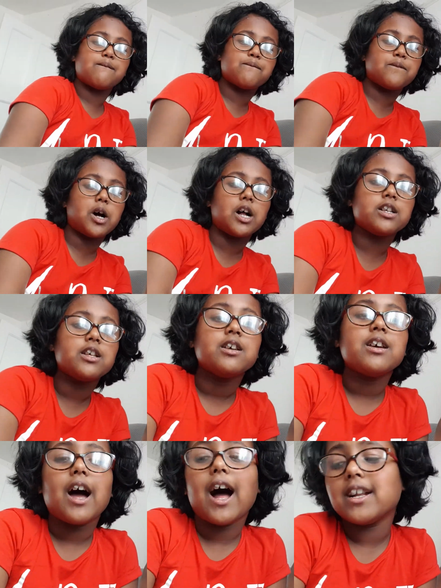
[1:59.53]
fun,
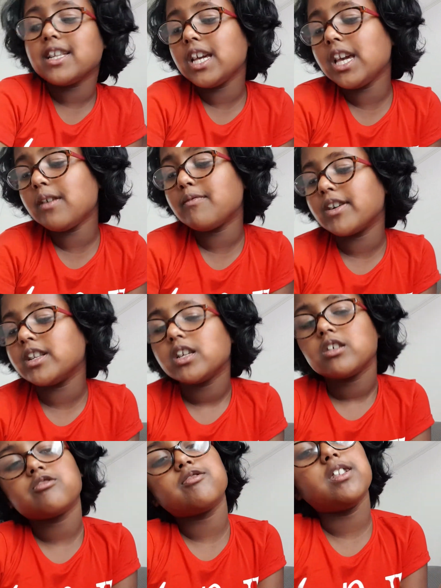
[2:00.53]
and even
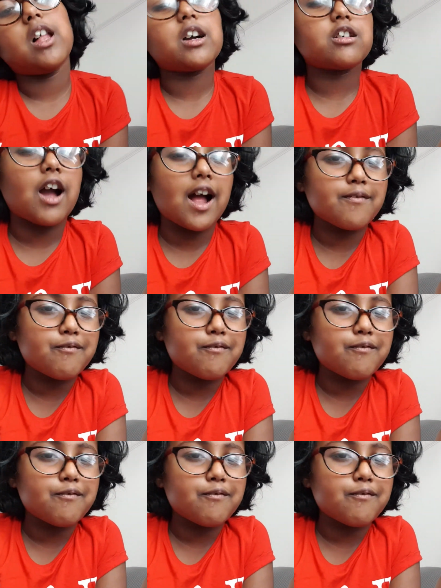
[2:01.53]
Sri Lanka and